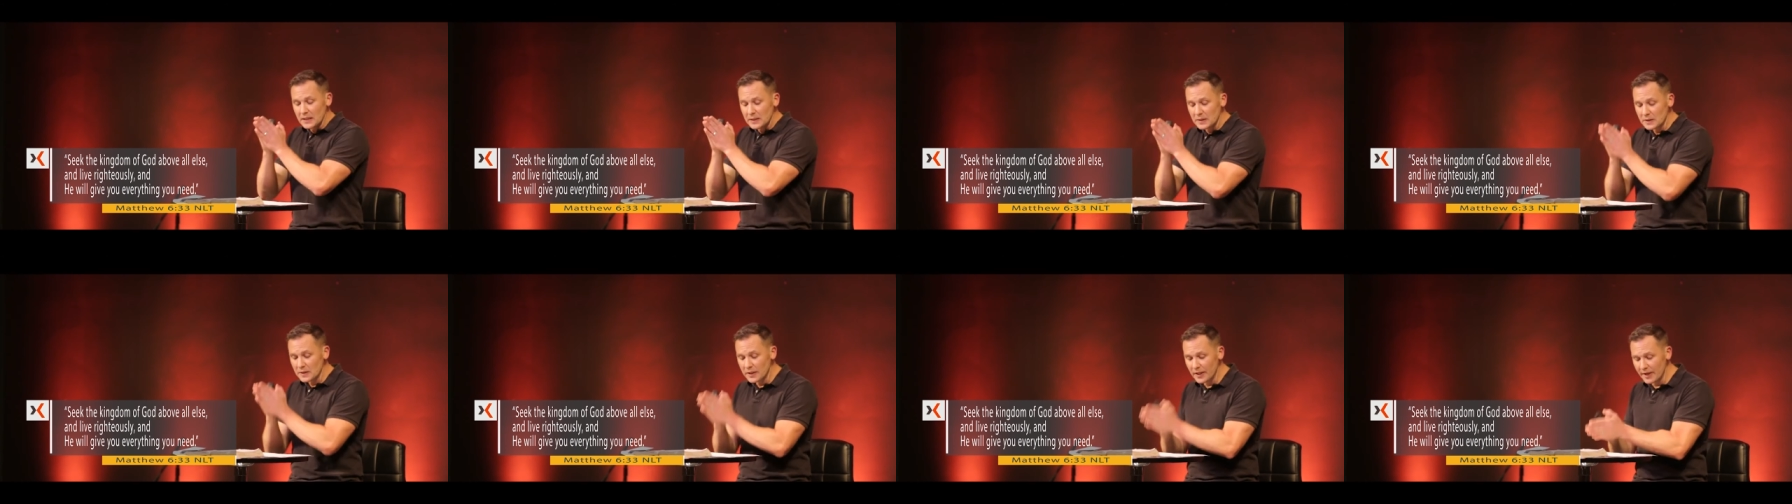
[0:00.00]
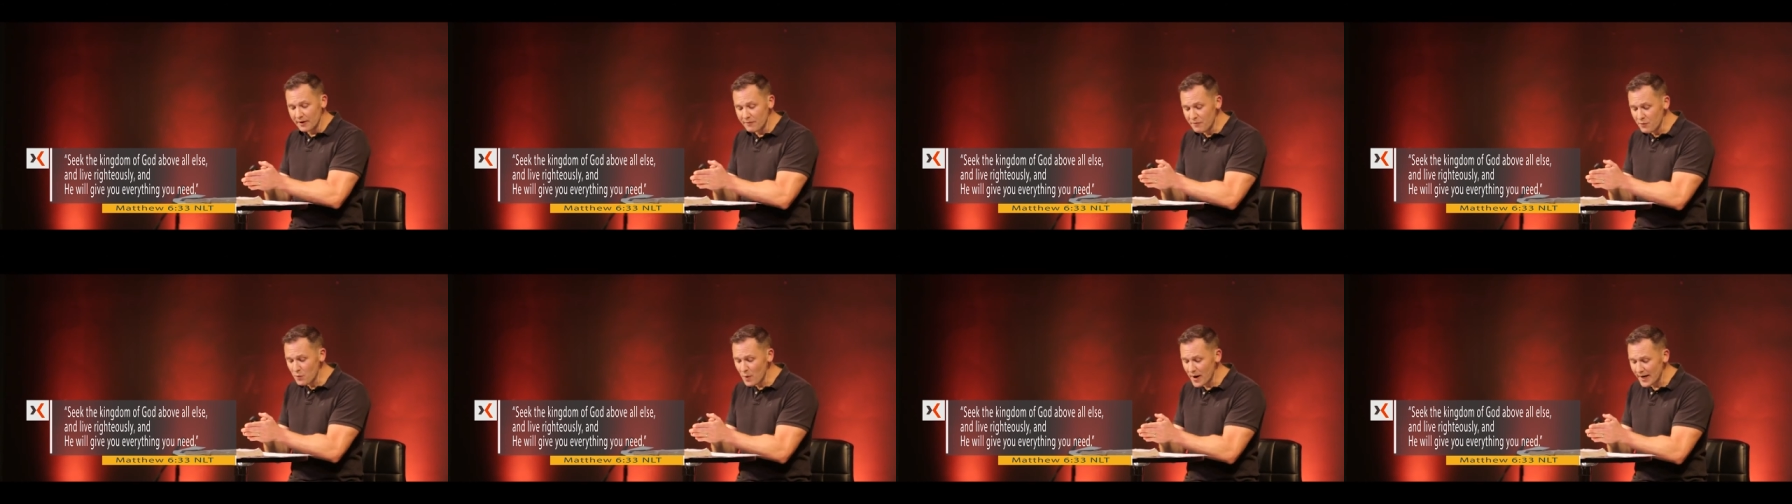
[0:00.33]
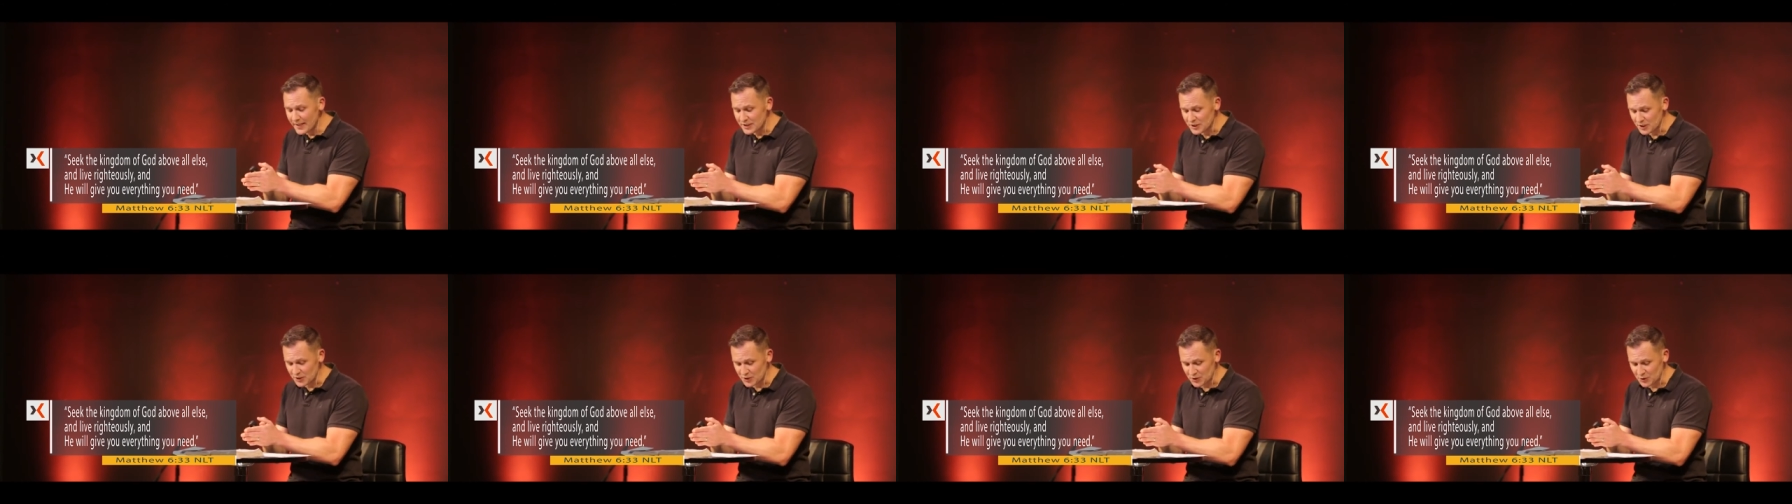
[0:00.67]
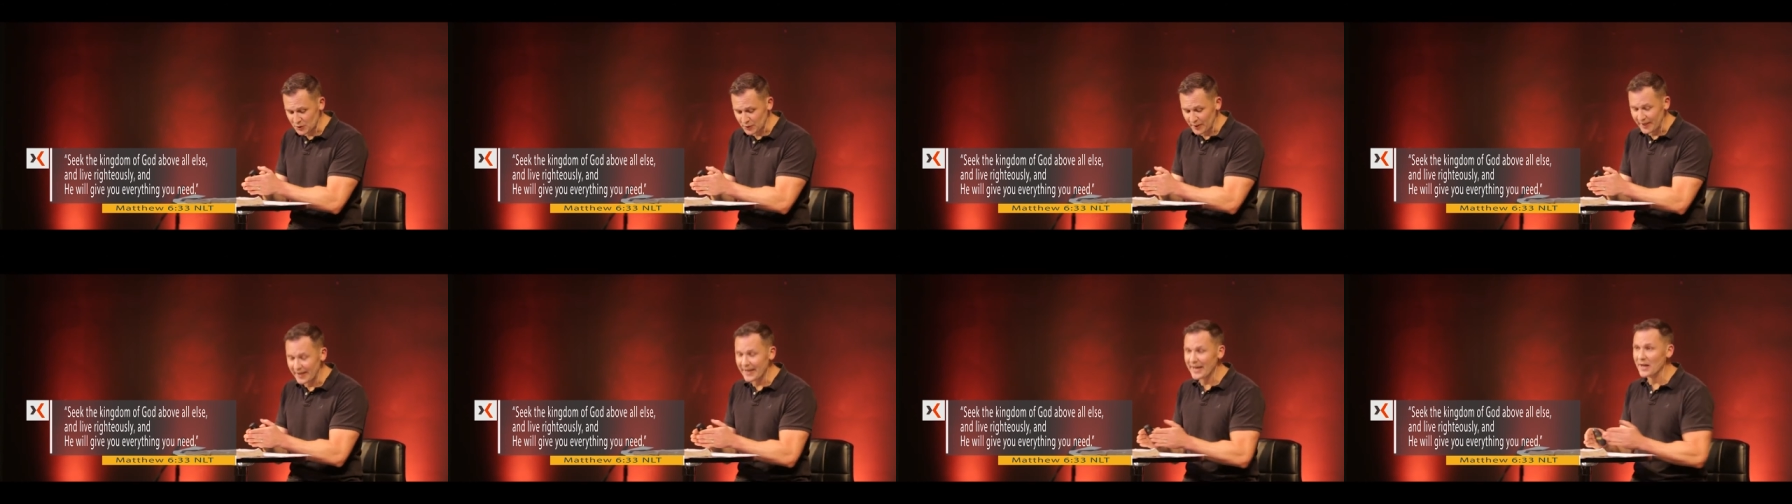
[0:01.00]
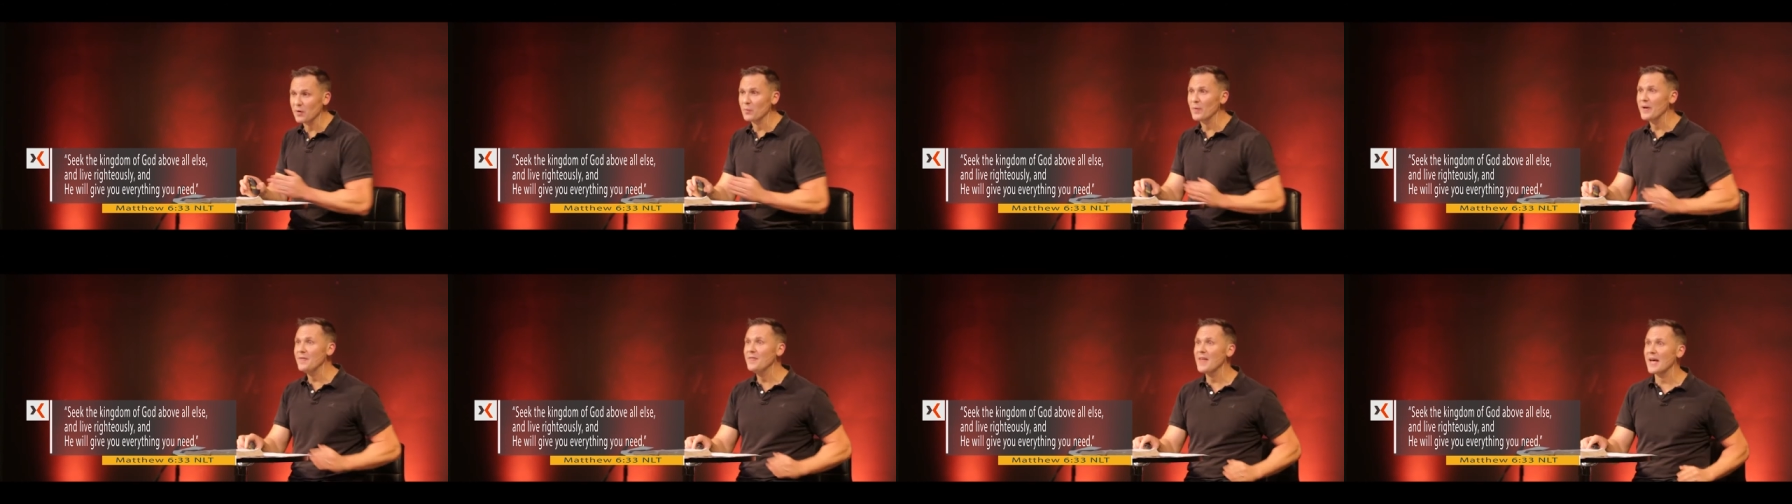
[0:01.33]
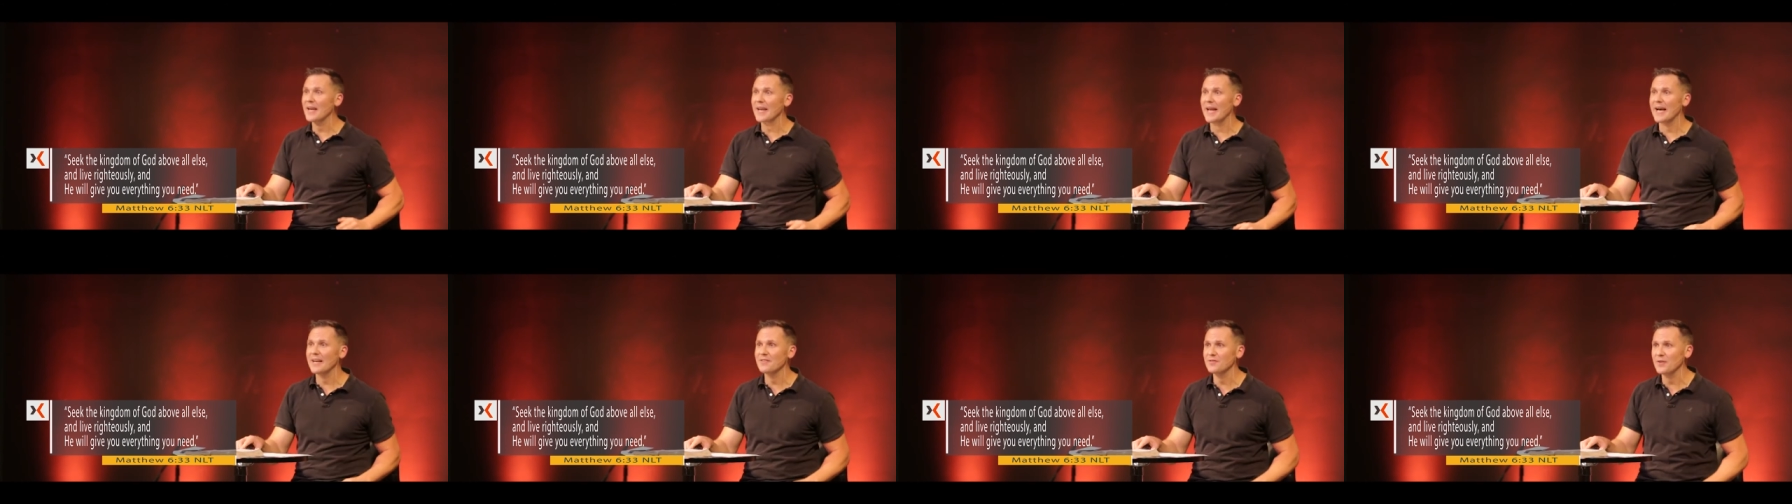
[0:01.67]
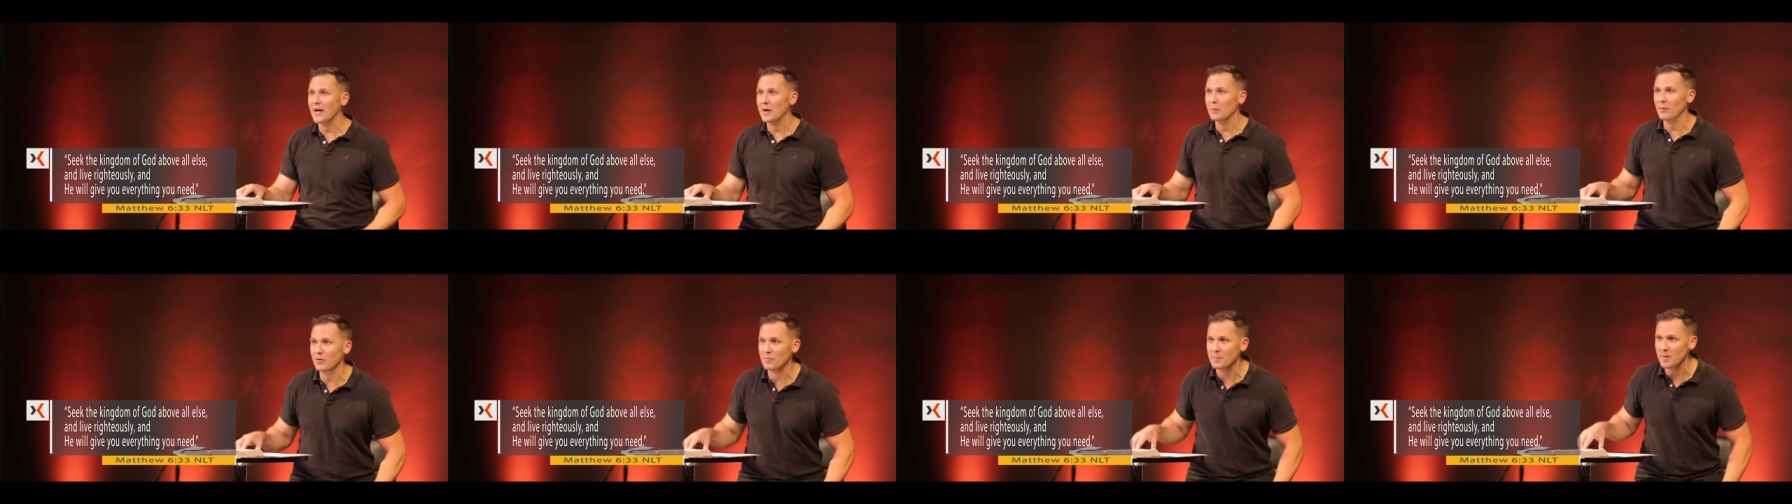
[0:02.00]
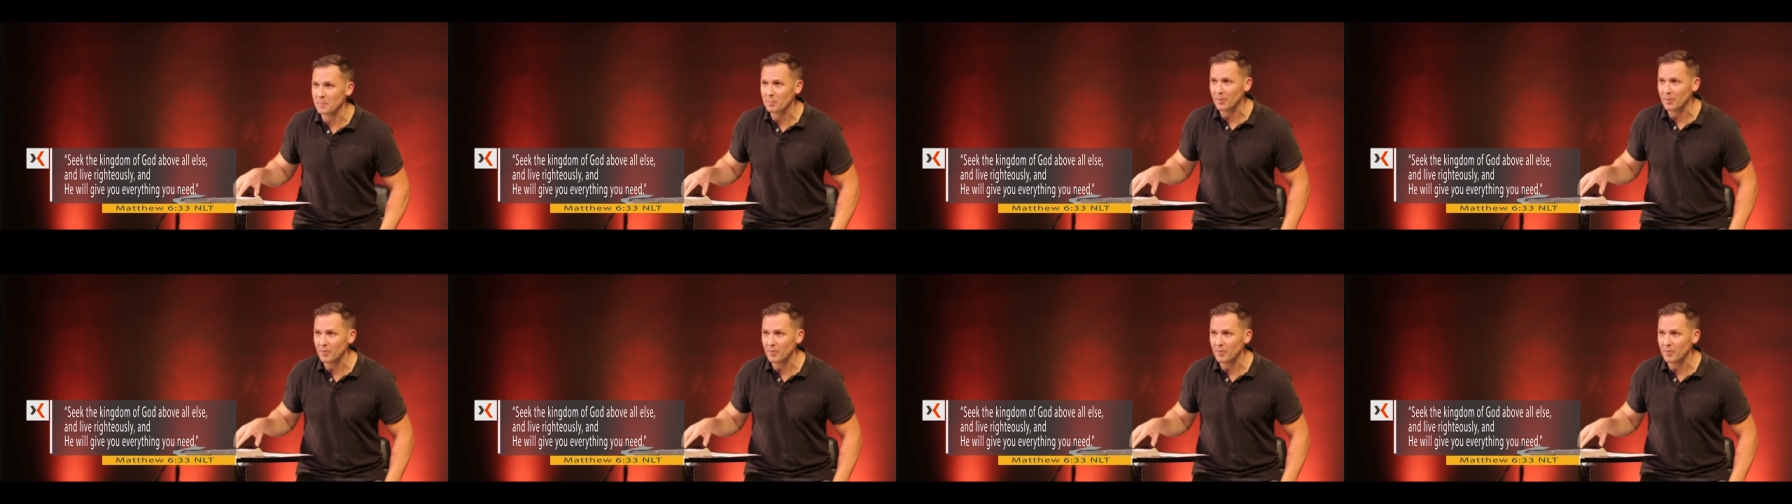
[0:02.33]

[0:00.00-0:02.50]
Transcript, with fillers: live righteously. And read that last line with me,